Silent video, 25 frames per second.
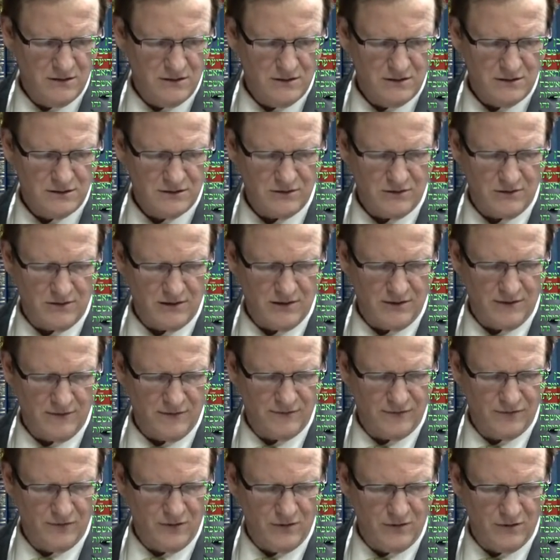So
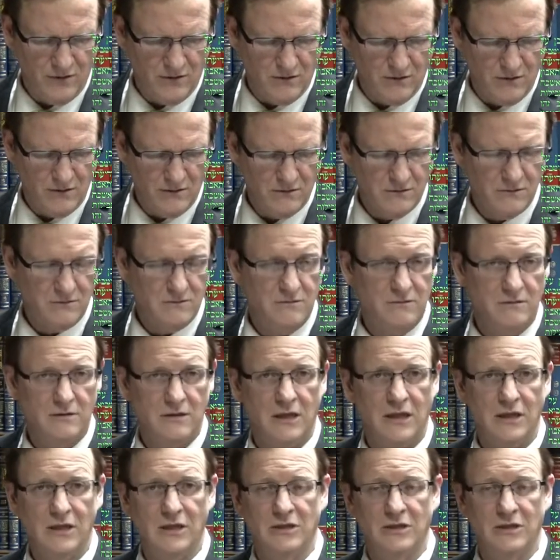therefore, he